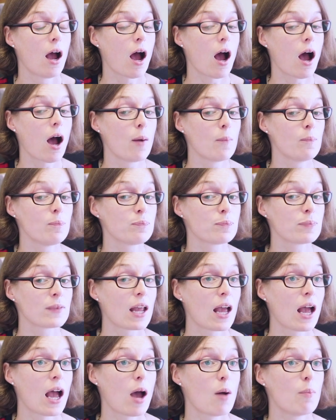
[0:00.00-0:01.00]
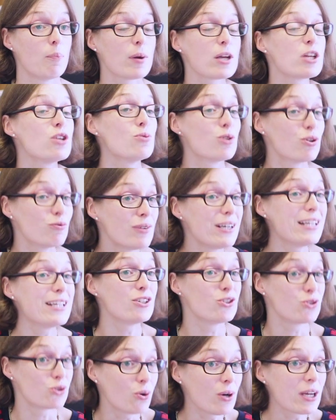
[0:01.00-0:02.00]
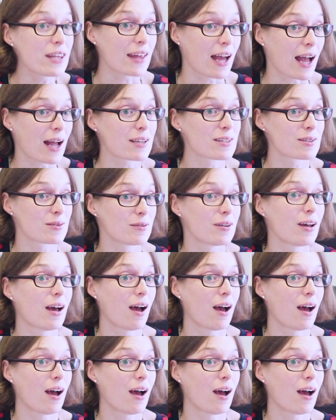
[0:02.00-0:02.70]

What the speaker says: But you can really enjoy that